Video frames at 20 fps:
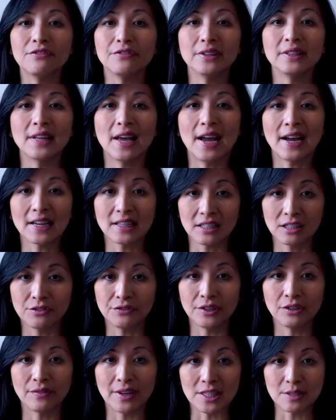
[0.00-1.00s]
in active
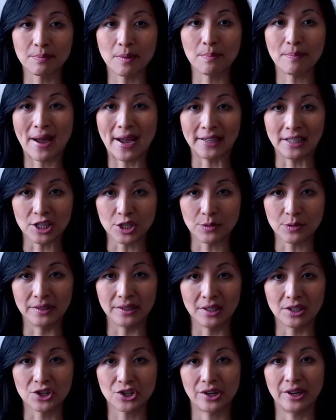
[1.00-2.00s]
investment management
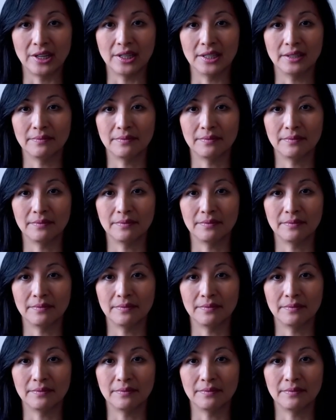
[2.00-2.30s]
in China.